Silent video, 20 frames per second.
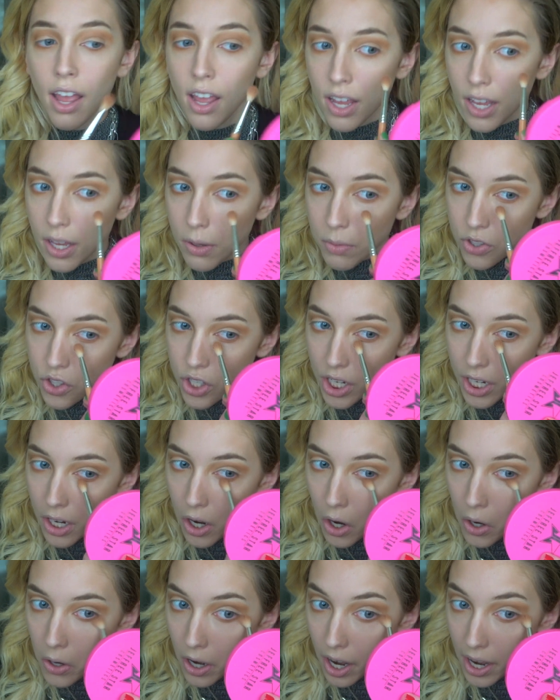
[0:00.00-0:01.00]
He was cheating
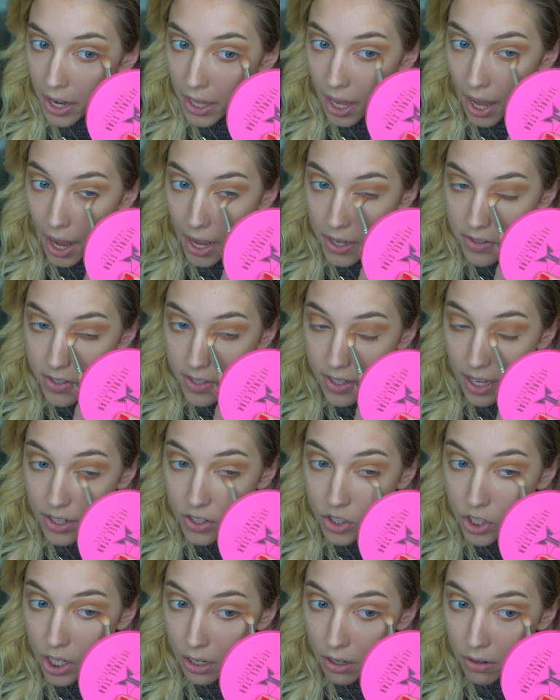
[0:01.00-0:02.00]
on her at a gas
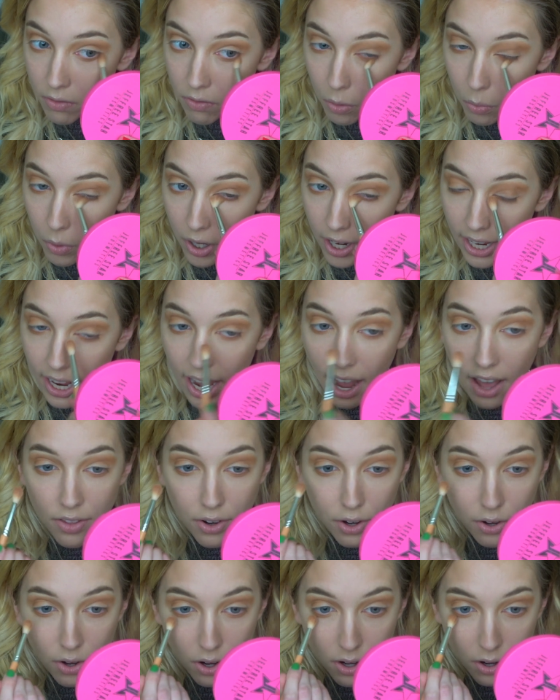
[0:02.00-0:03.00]
station, from what I
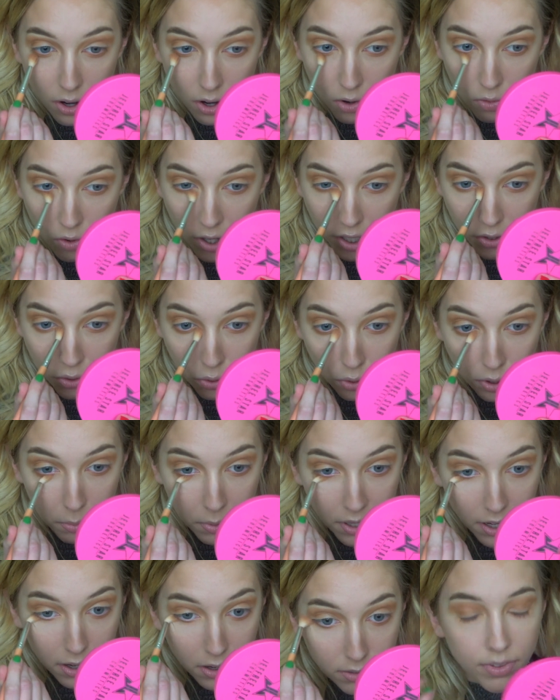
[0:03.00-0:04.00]
gathered on our Ring
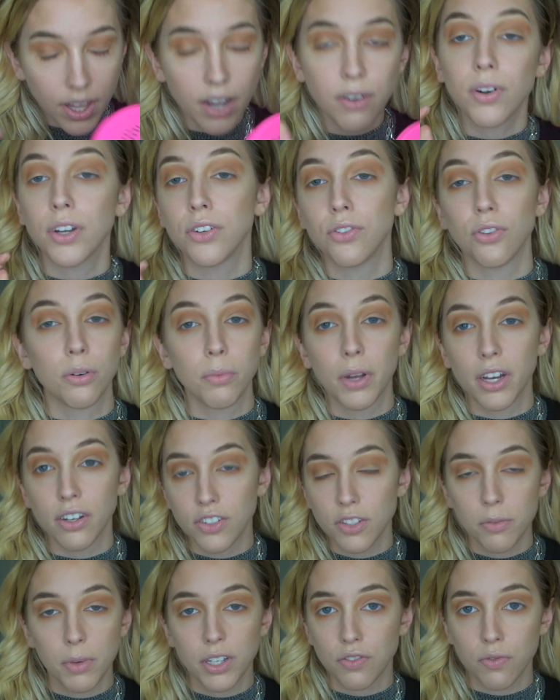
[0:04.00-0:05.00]
doorbell. That Ring doorbell
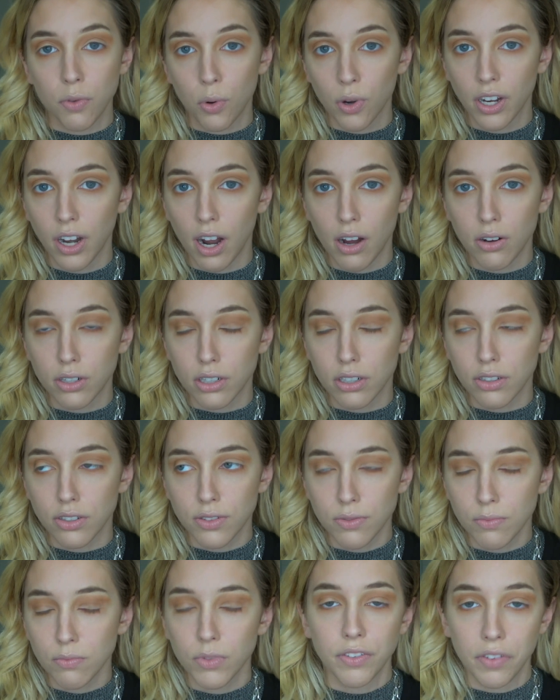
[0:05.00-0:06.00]
is the best
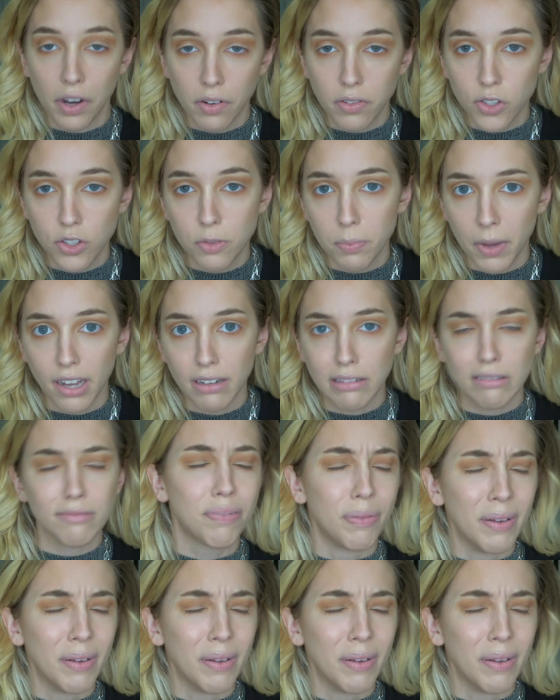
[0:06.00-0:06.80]
$40 we've ever spent.